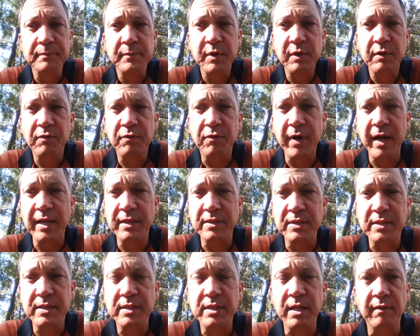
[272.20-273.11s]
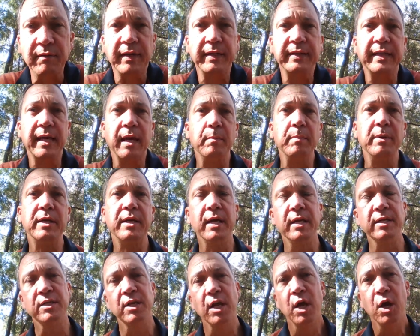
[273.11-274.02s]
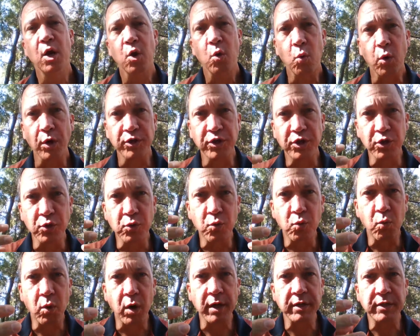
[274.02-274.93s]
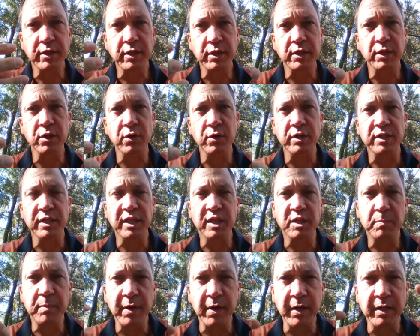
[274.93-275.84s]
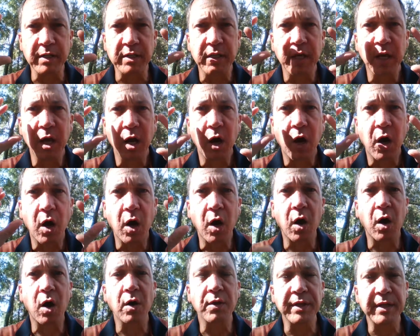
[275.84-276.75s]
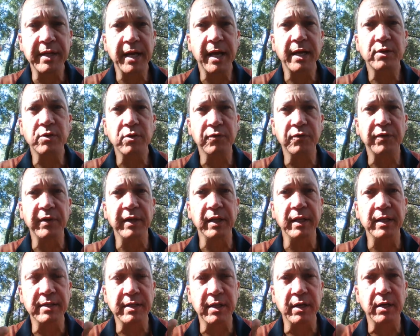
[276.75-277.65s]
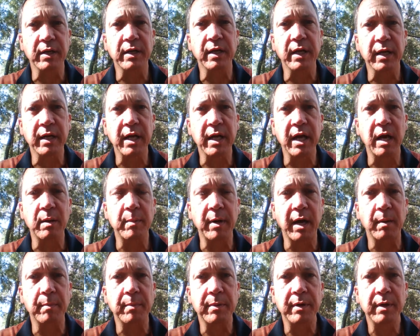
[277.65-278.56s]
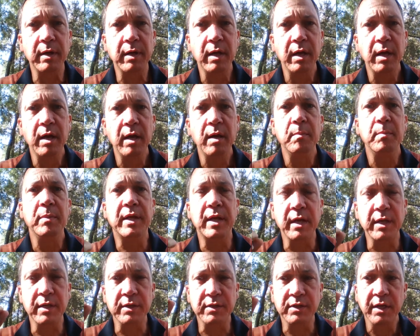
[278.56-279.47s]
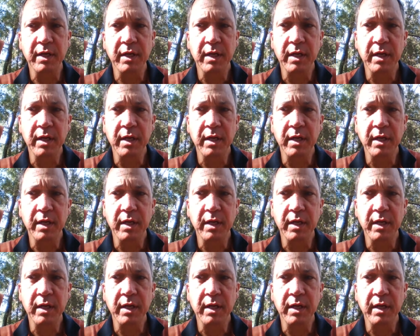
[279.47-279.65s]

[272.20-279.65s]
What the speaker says: friends and stuff like that, because what you want to do is experience all the natural feelings that are going to come up, because